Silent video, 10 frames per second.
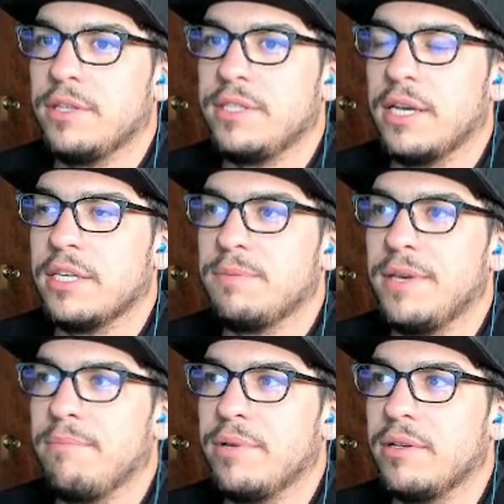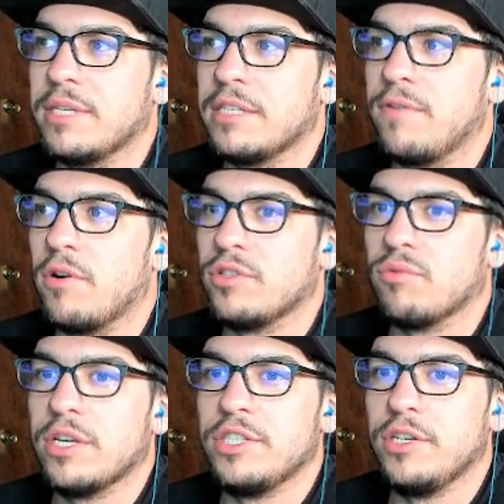this deck is being built as far as
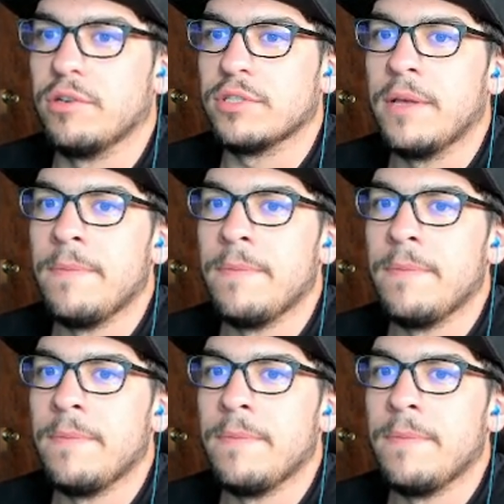ratios.